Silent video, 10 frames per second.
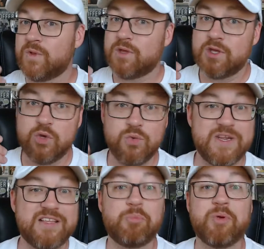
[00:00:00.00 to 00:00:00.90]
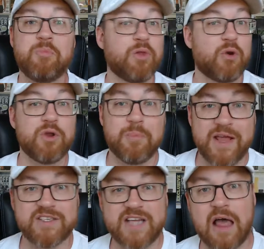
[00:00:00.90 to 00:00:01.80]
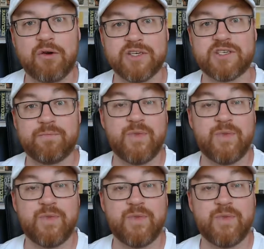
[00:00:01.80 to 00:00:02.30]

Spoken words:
You need to be below your maintenance calories.